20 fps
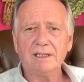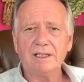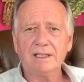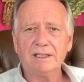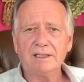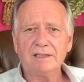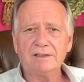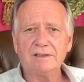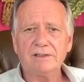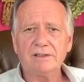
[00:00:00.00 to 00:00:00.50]

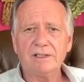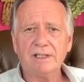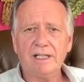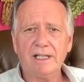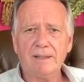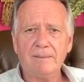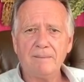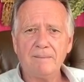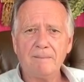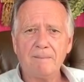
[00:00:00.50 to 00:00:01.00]
and his
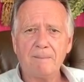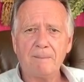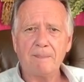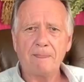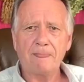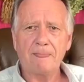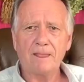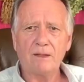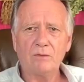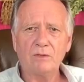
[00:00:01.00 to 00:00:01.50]
name
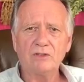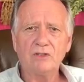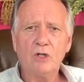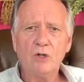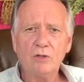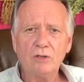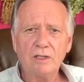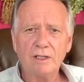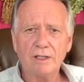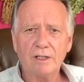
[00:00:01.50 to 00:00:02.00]
was
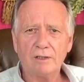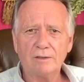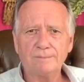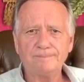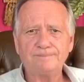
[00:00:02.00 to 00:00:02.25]
Julio.